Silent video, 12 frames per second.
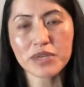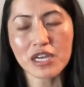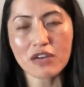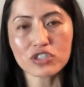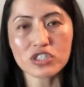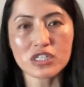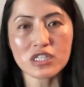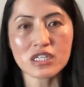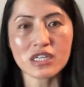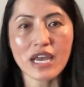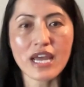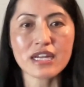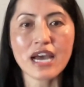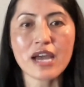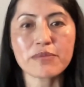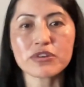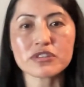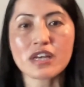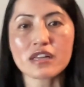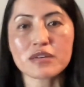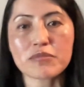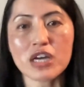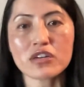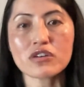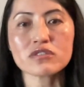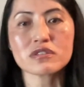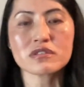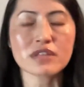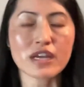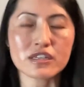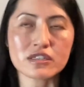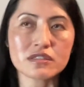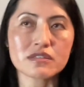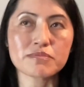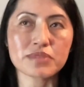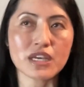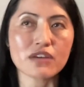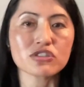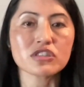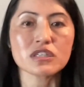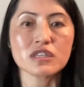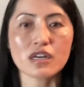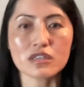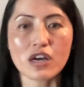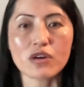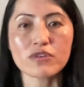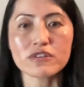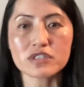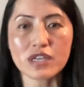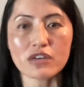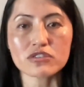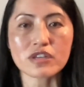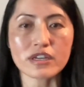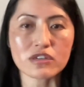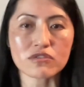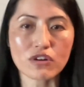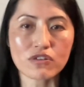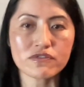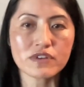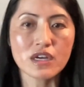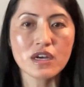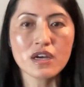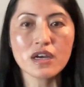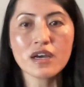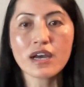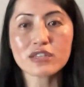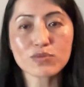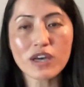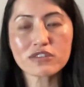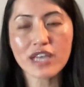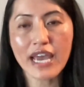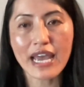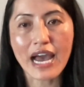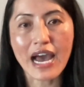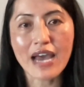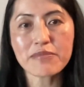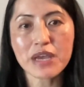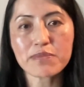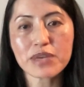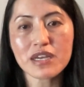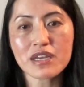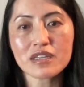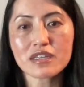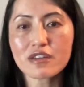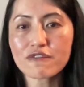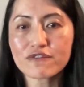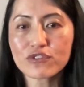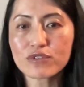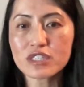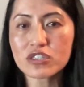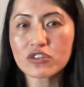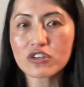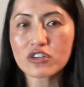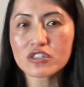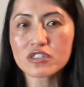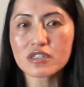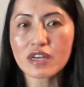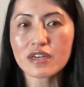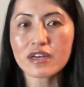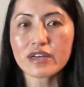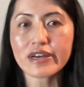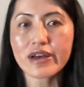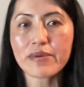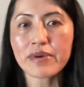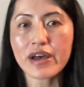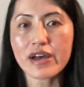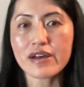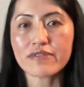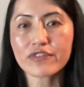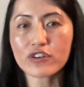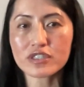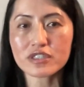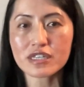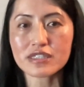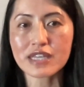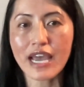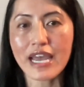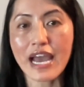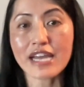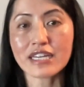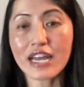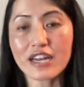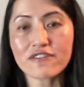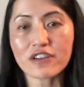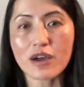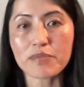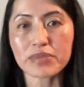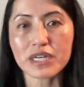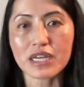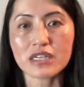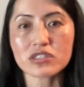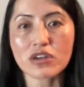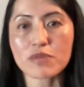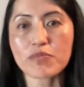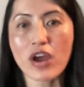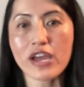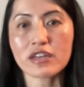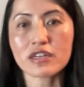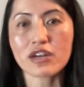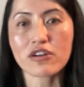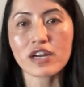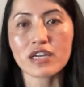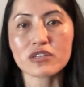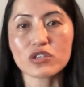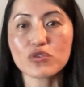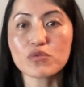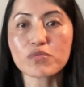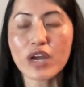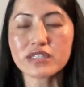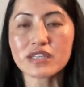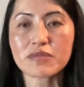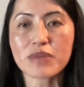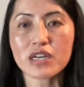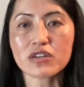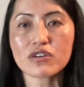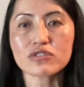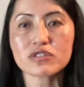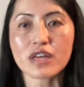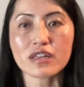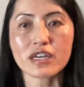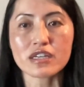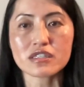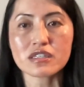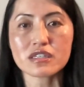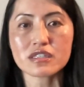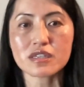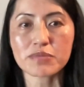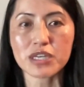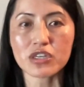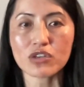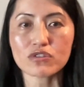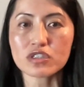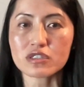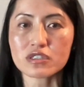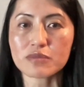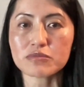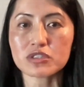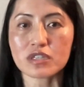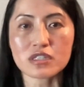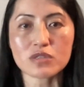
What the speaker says: the PLG and hybrid selling models, that is PLG along with sales-led growth, as well as AI, maybe the influencers. For instance, AI native companies are pioneering new pricing models that legacy CPQ systems